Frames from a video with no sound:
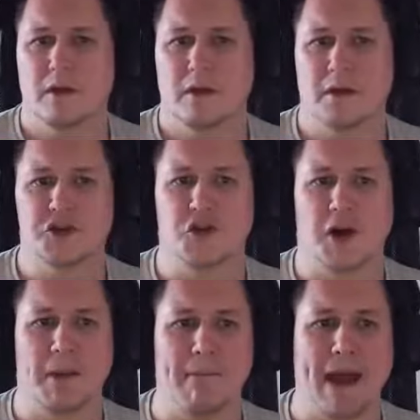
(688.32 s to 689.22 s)
I'm going to try
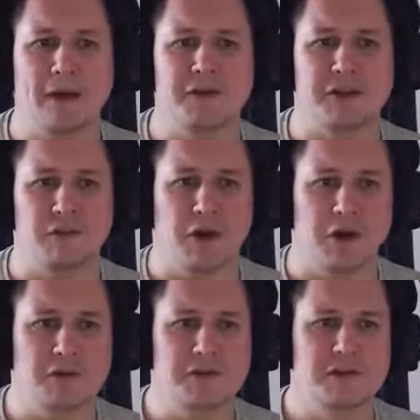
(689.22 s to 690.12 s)
the mountain
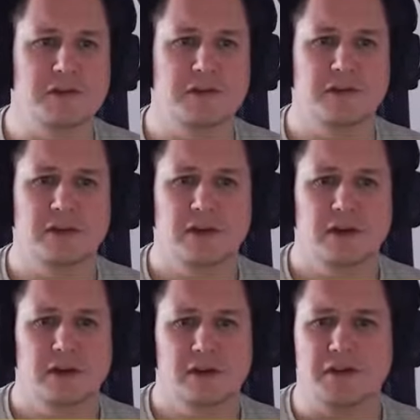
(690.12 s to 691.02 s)
roads.
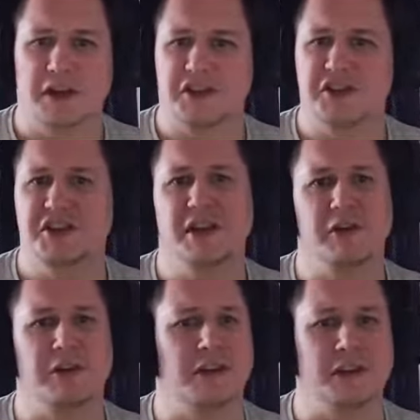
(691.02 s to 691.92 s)
And the
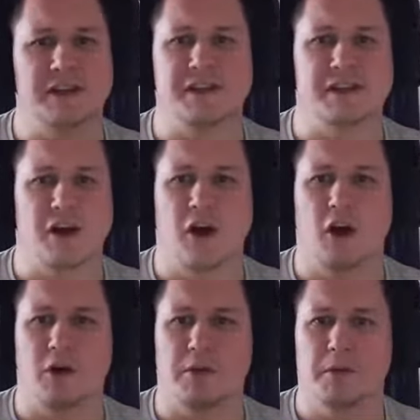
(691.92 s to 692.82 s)
steering on this is
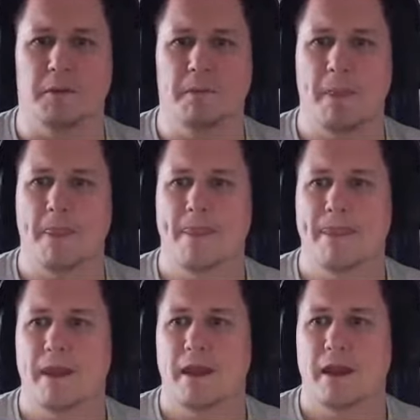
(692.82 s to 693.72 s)
horrible.
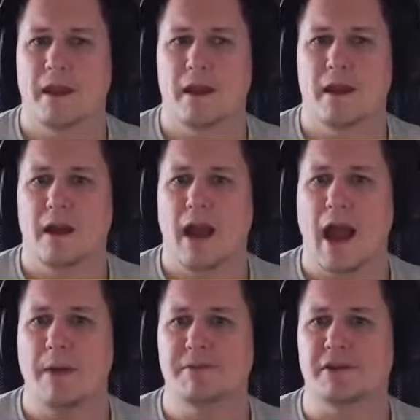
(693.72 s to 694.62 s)

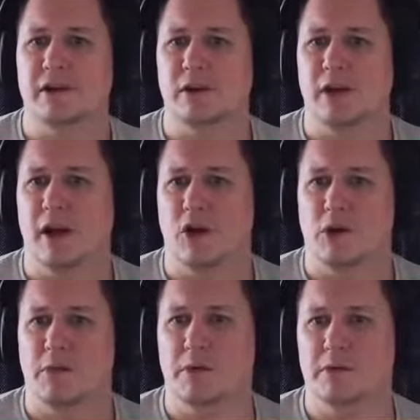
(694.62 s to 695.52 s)
Absolutely
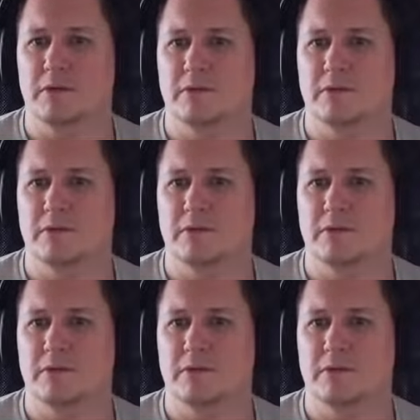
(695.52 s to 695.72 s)
horrible.